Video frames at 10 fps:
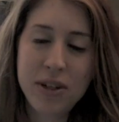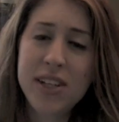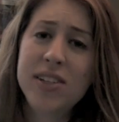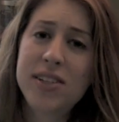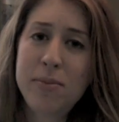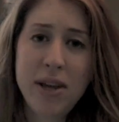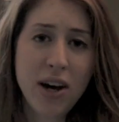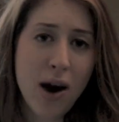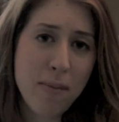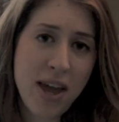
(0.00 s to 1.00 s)
please leave me a
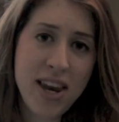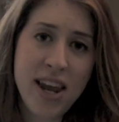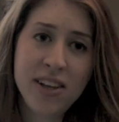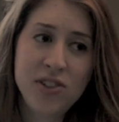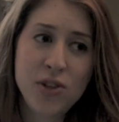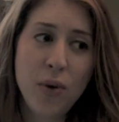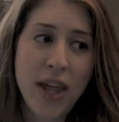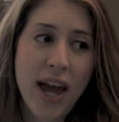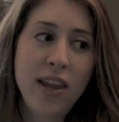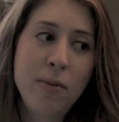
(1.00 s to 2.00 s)
comment so
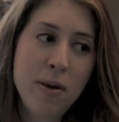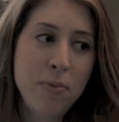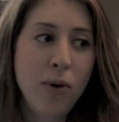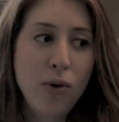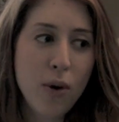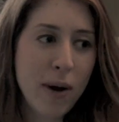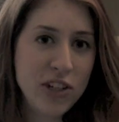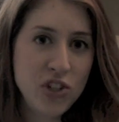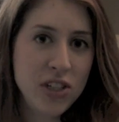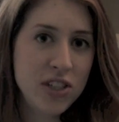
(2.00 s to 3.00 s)
that other people who are
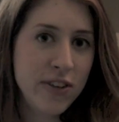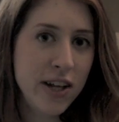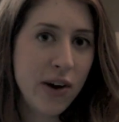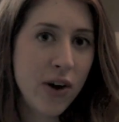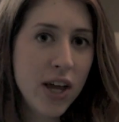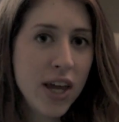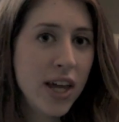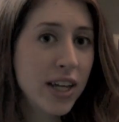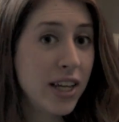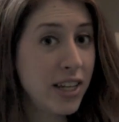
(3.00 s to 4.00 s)
watching this video
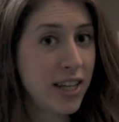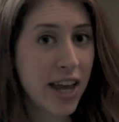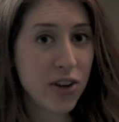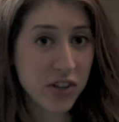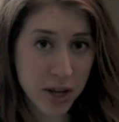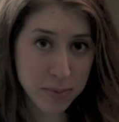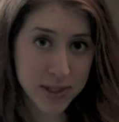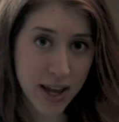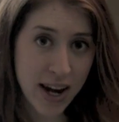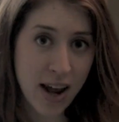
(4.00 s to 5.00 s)
can get your
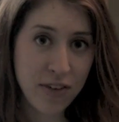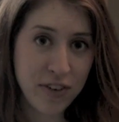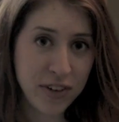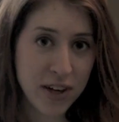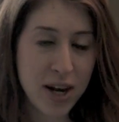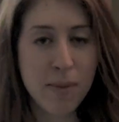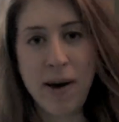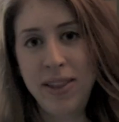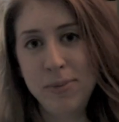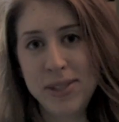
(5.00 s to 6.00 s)
tips on how to feel good
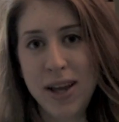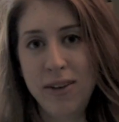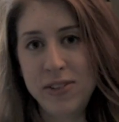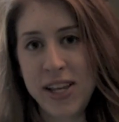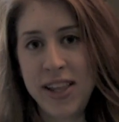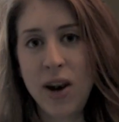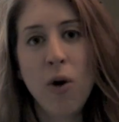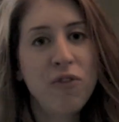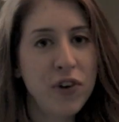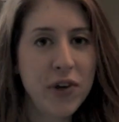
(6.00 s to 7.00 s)
about themselves, and then
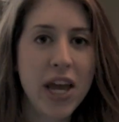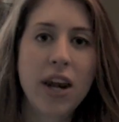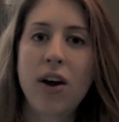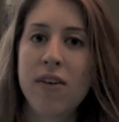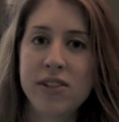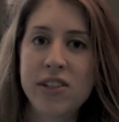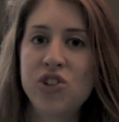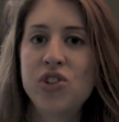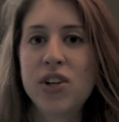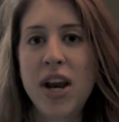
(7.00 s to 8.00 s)
hopefully we can get a
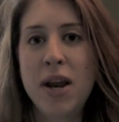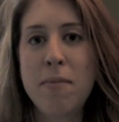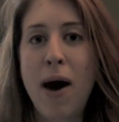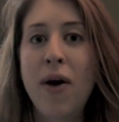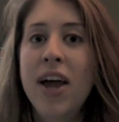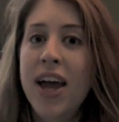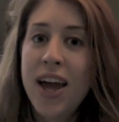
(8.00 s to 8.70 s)
conversation started about